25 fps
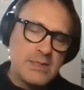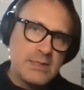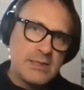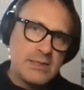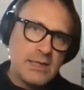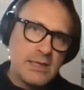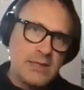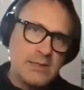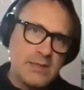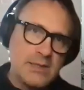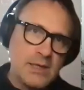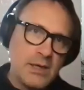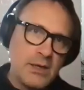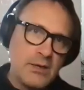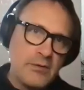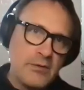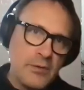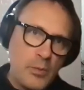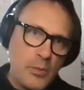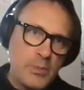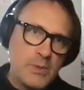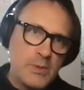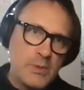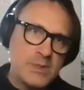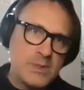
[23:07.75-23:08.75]
and
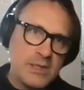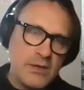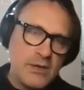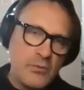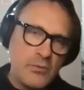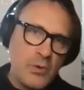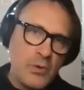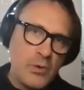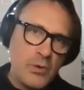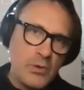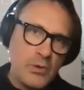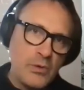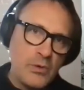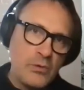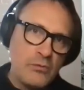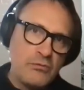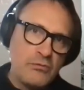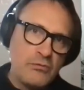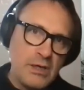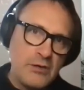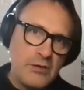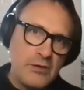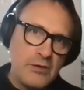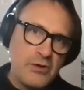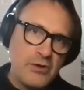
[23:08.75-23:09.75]
that's kind of the
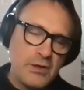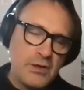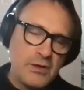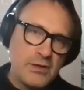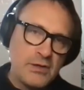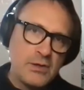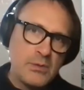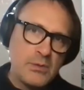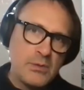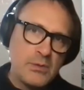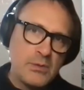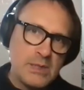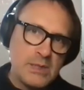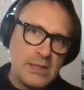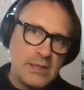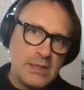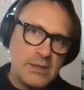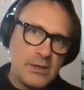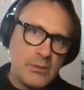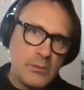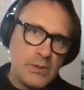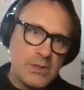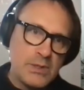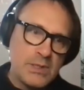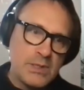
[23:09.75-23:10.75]
opposite of what you're
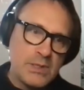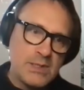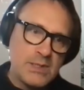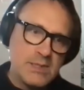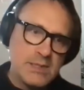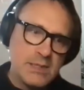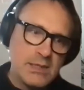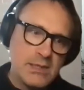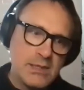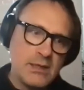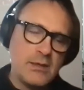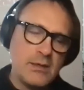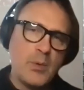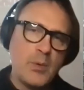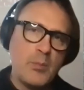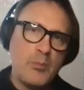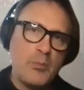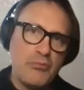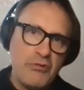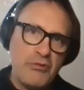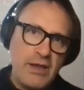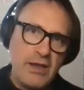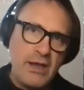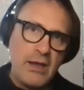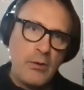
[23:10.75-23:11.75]
really trying to do as a leader,
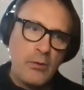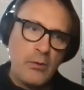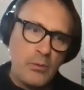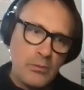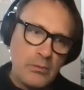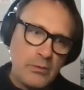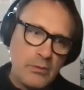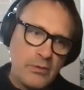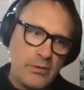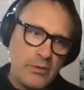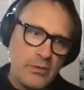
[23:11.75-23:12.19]
which is to